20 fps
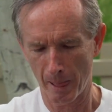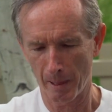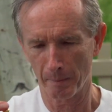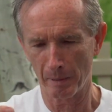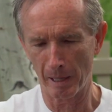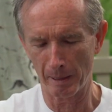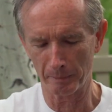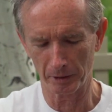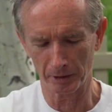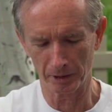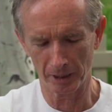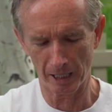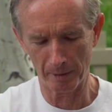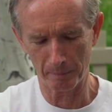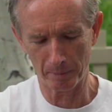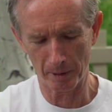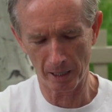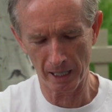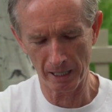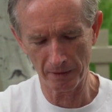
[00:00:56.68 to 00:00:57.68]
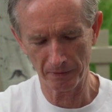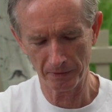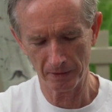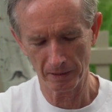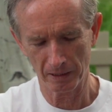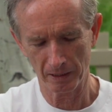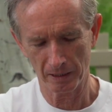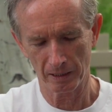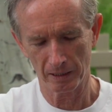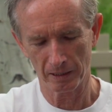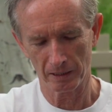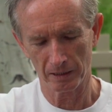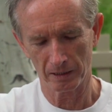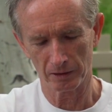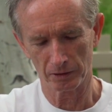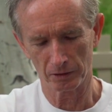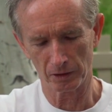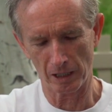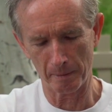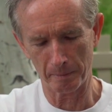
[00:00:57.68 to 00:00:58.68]
pop the top off,
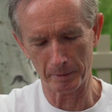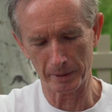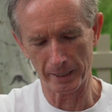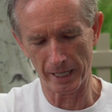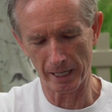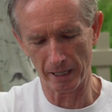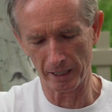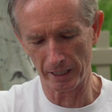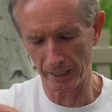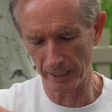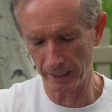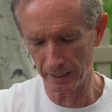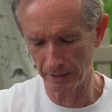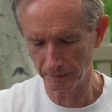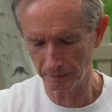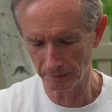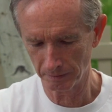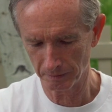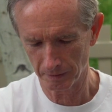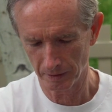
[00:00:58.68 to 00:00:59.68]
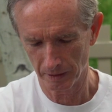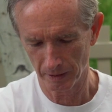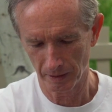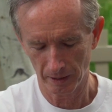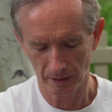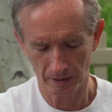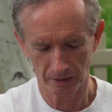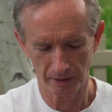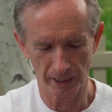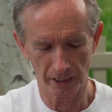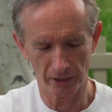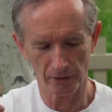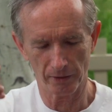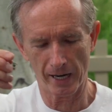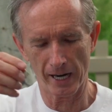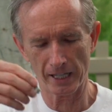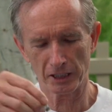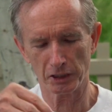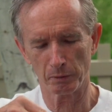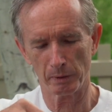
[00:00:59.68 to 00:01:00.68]
drop it down in, take your
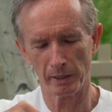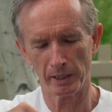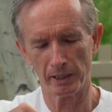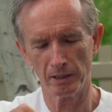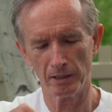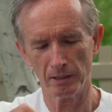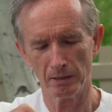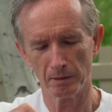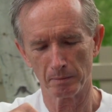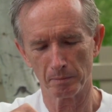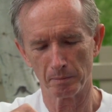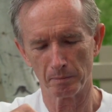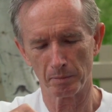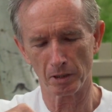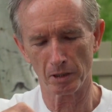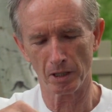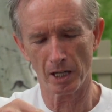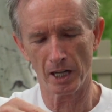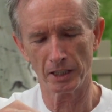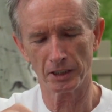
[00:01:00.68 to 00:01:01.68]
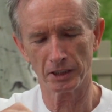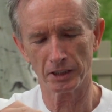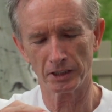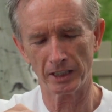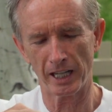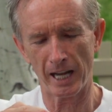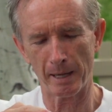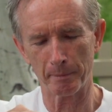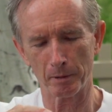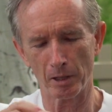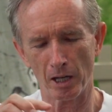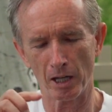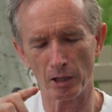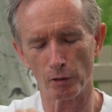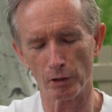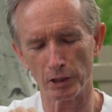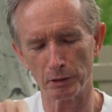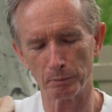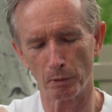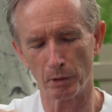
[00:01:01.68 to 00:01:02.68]
actuator, put it on, just tap it on,
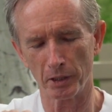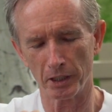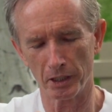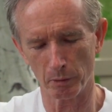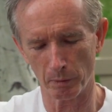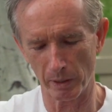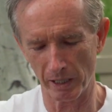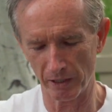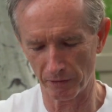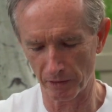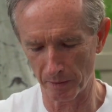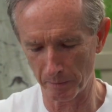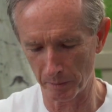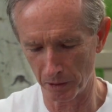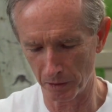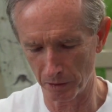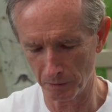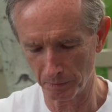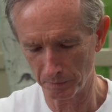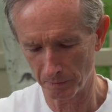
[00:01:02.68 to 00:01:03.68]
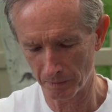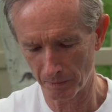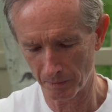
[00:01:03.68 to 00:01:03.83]
always point it away from you.